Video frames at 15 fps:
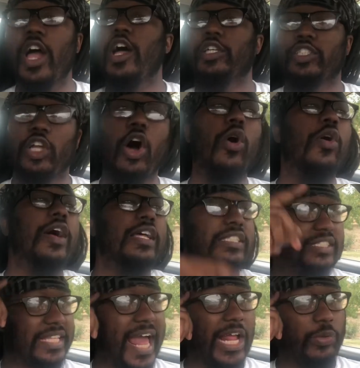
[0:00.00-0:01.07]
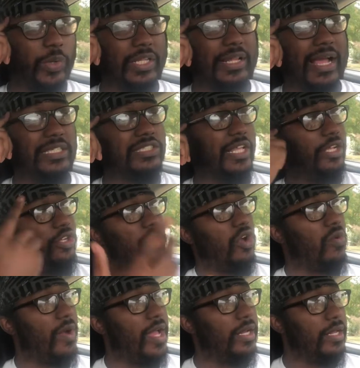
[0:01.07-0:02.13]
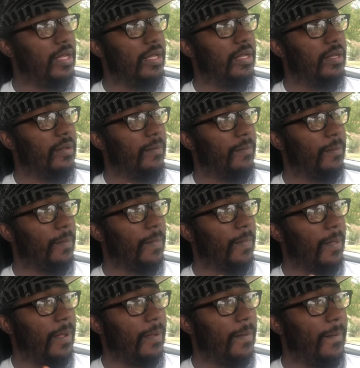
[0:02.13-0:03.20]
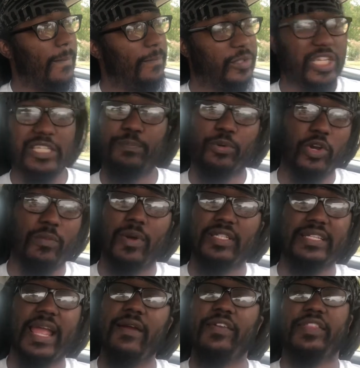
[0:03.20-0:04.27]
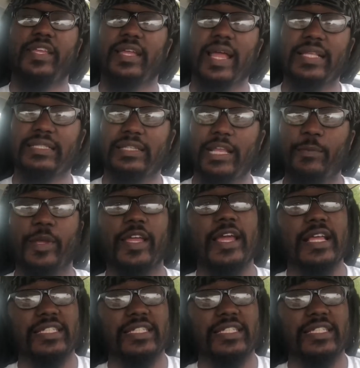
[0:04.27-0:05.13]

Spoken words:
So, Static realized, like, you know what? Just pretty much everything has a limit.